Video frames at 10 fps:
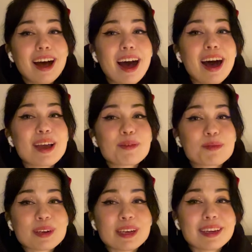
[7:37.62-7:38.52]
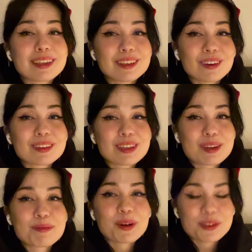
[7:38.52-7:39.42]
I'm really not an
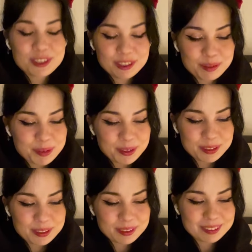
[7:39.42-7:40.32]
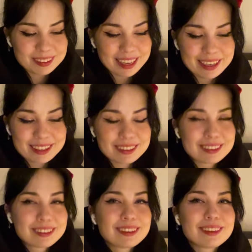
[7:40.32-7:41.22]
emotional person. Like,
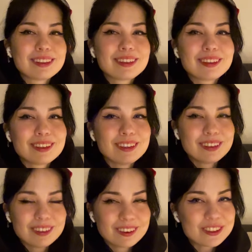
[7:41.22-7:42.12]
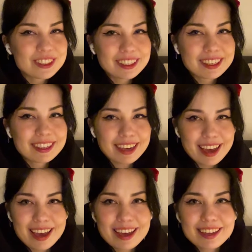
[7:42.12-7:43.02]
logic
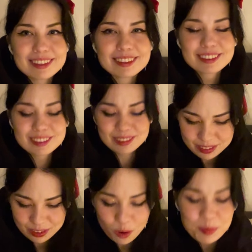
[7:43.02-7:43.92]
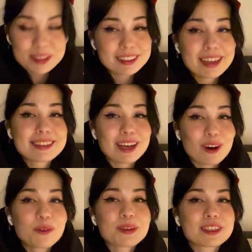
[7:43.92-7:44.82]
and common sense are
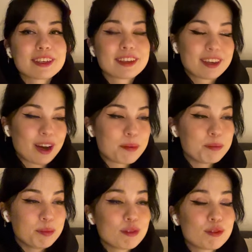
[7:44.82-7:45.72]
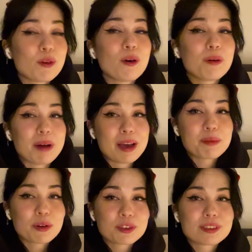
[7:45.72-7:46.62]
always gonna come before my
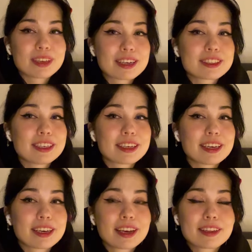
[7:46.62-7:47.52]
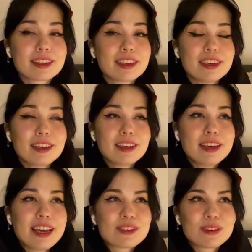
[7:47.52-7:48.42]
emotions actually kick in.
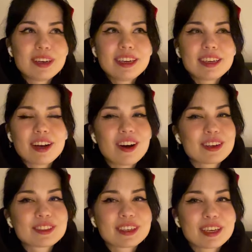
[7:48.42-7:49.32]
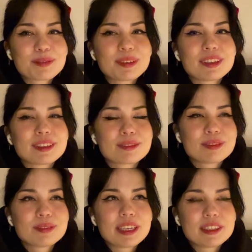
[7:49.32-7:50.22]
It's really hard to get me
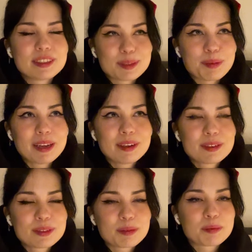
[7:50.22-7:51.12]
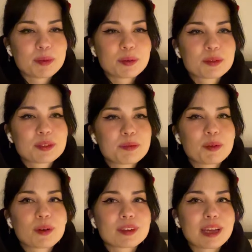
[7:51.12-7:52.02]
in disbalance, but most
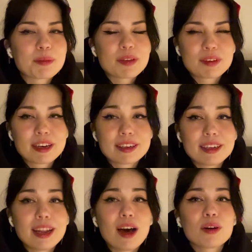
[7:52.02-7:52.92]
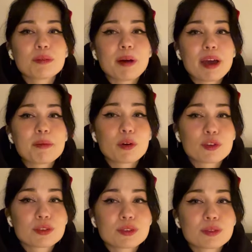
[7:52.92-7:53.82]
importantly, I'm never gonna allow my
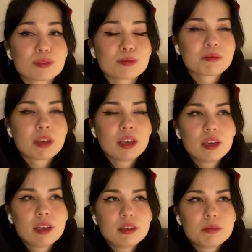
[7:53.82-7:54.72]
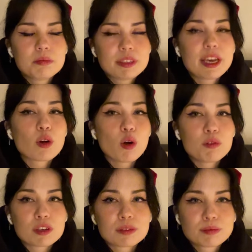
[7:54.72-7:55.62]
emotions to take
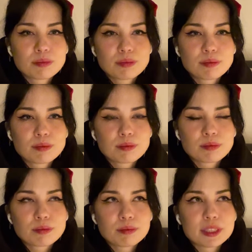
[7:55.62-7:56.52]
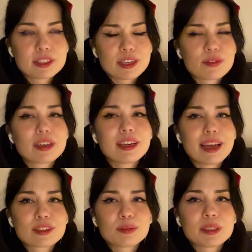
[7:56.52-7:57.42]
over, because I really
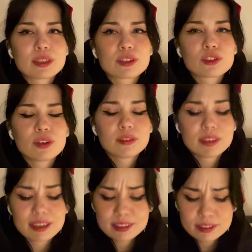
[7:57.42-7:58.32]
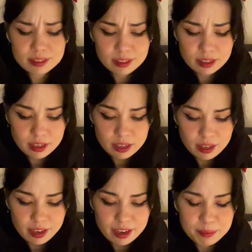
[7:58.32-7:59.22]
like to be in control of that,
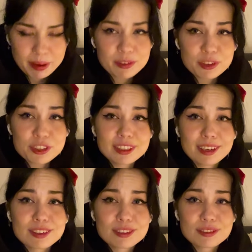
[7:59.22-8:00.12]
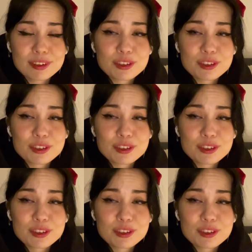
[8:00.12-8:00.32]
and my rationale is very